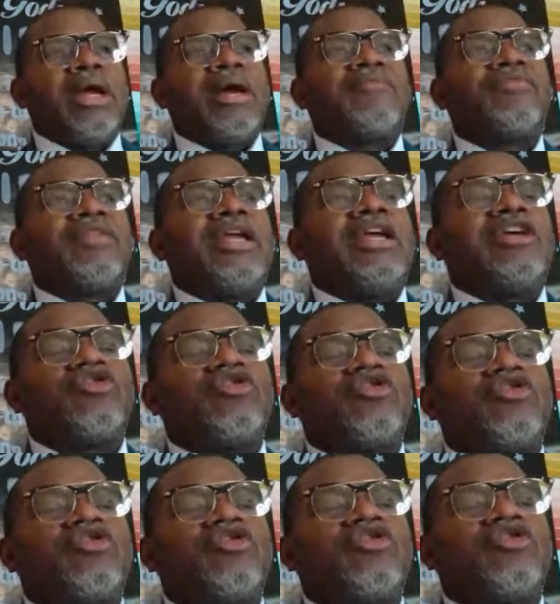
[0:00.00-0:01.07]
We have things
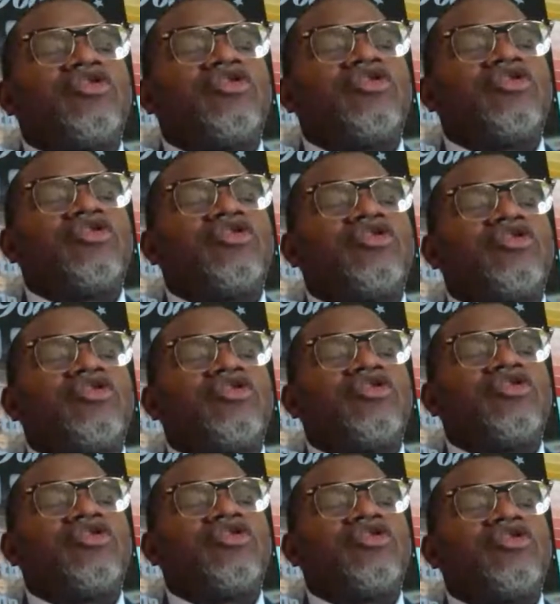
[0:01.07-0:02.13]
written in scripture
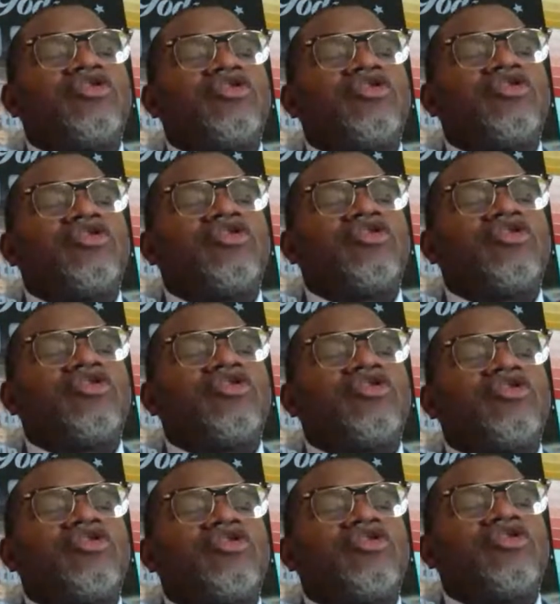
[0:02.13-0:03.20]
that that
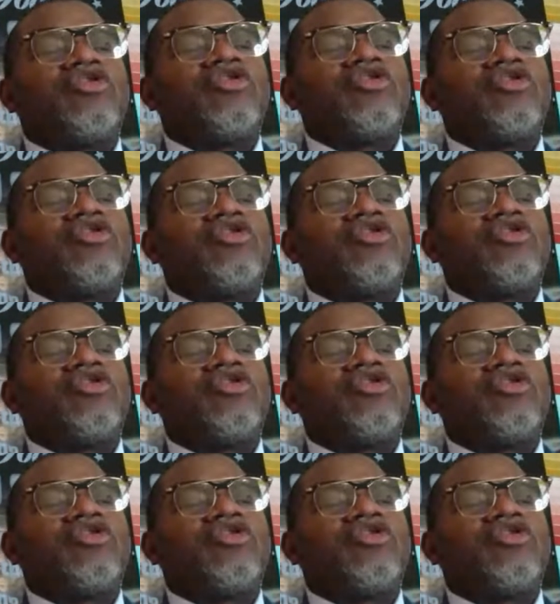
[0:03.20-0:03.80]
that that that